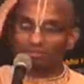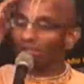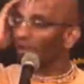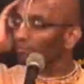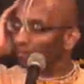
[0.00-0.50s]

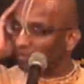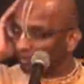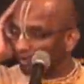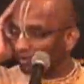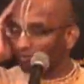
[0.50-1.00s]
I can't play
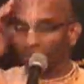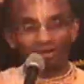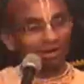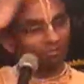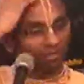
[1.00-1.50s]
carom, I
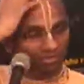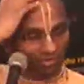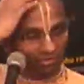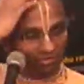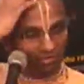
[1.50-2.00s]
can't play
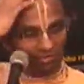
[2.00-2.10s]
chess.